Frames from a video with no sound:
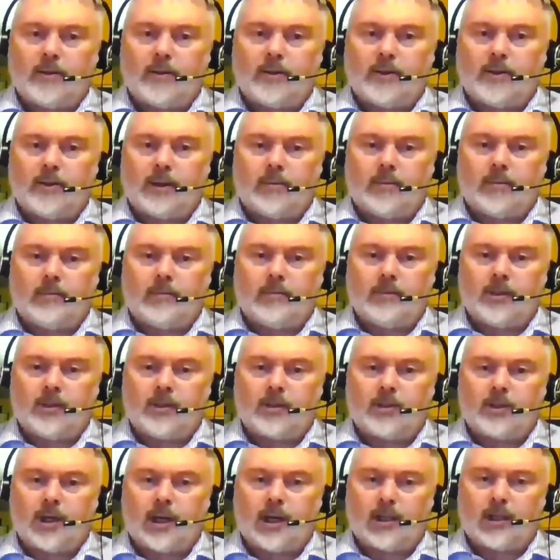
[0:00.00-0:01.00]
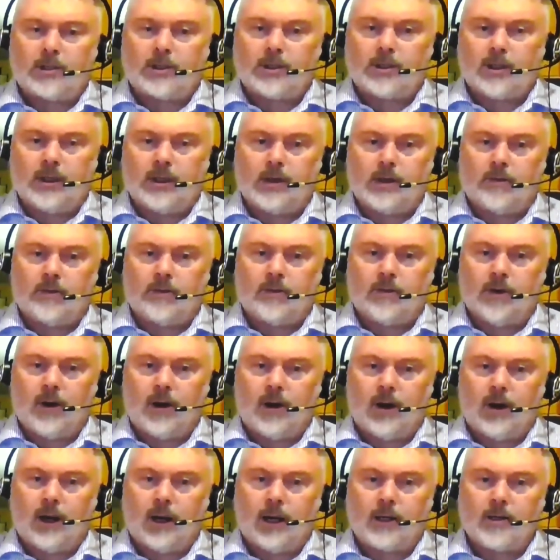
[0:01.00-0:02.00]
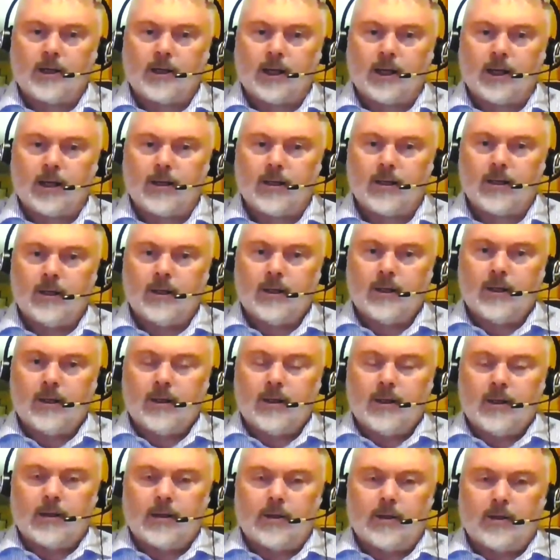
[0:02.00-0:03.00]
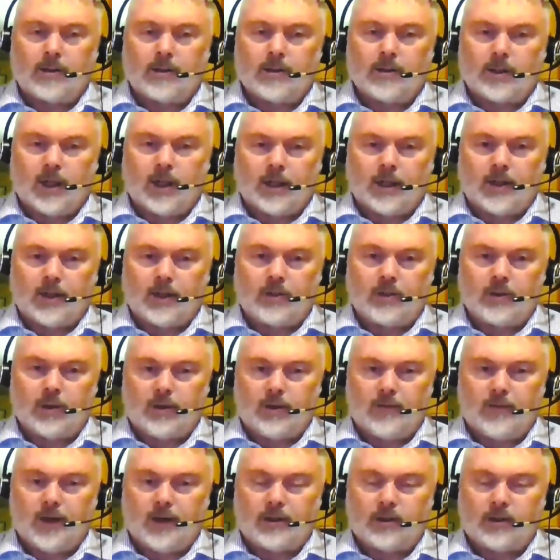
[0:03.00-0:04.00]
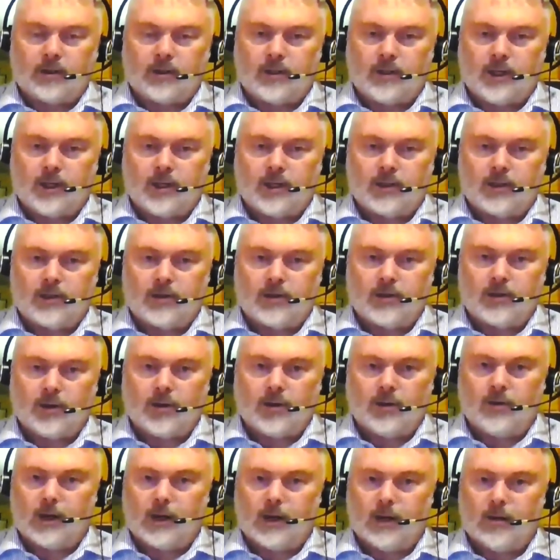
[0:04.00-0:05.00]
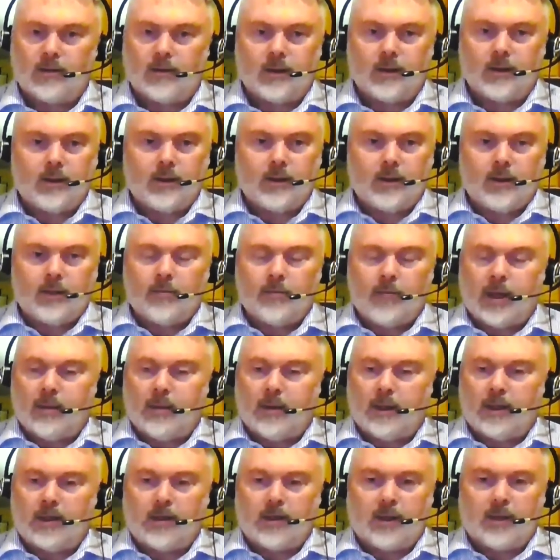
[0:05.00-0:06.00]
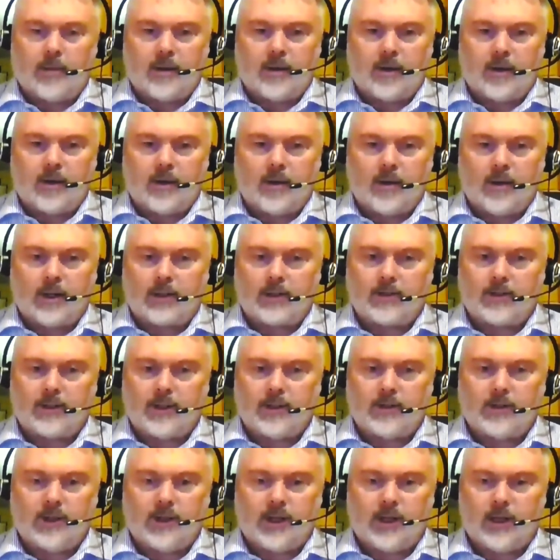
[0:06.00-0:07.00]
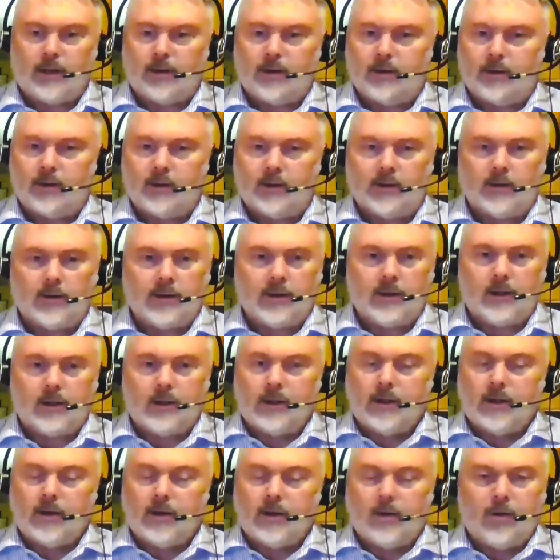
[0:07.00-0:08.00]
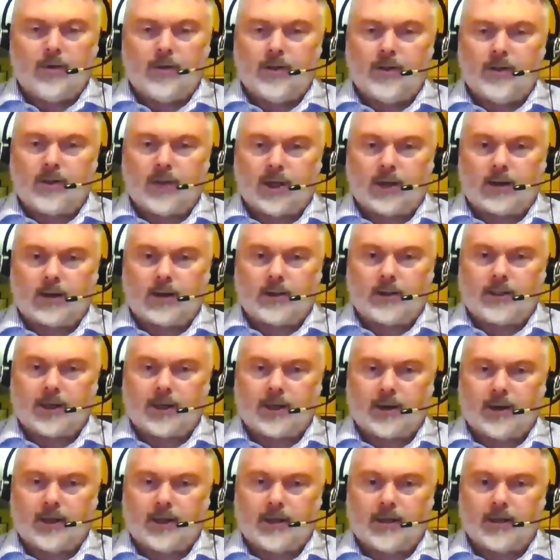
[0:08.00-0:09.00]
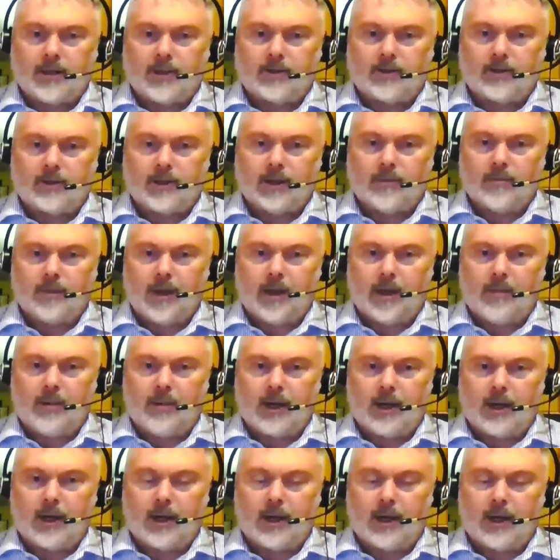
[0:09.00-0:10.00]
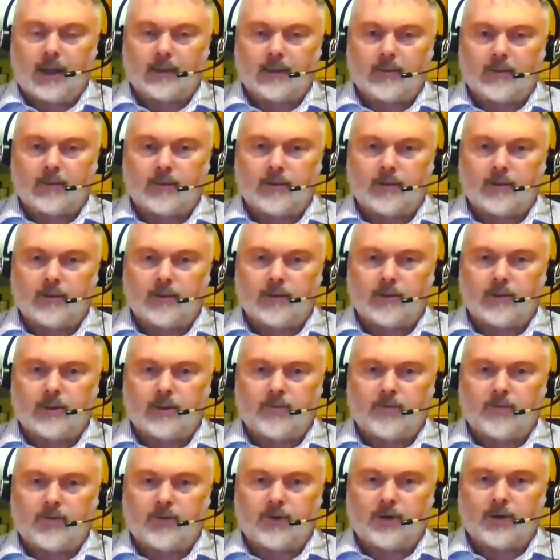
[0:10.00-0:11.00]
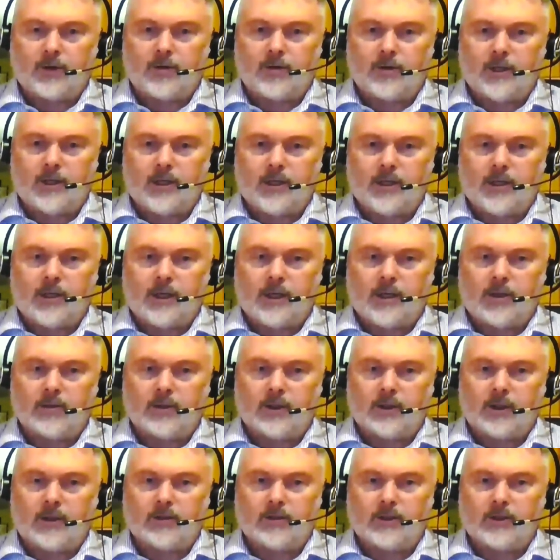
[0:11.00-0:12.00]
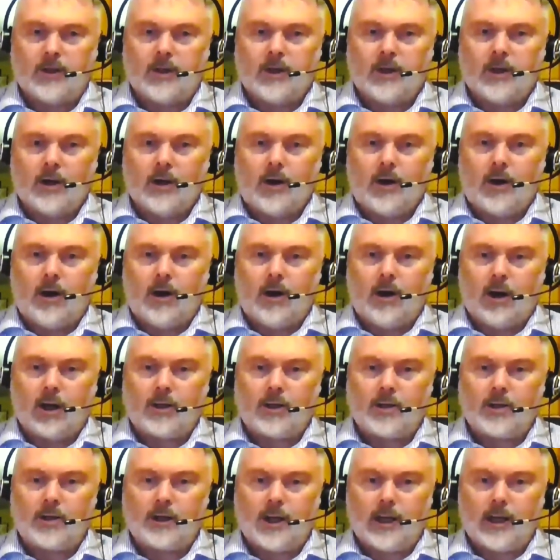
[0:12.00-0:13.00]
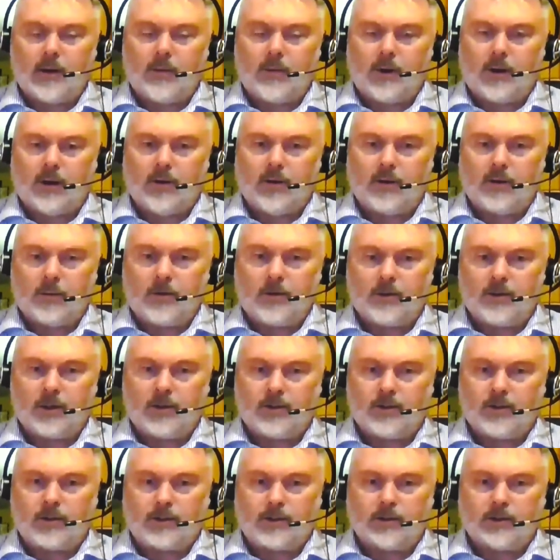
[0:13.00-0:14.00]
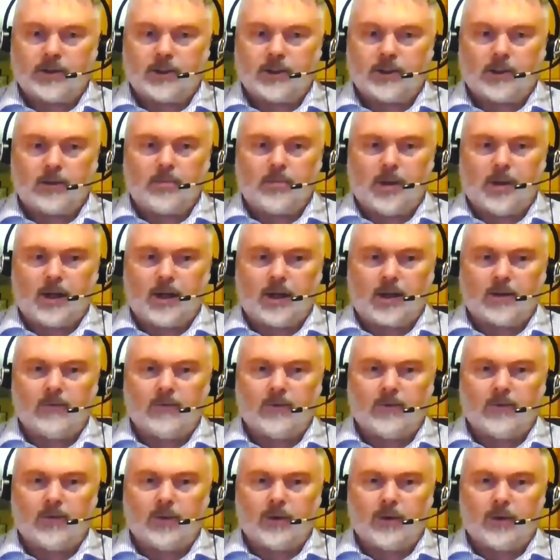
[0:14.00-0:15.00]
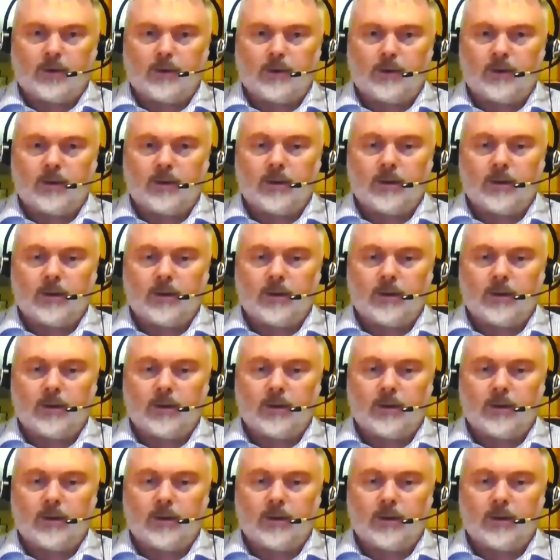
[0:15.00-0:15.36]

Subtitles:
some discussion of auditing. It looks like the joint venture does its own, and maybe WSCC or COVID Secretariat does some. Maybe I can get some further details on this auditing and whether the results are shared back and forth and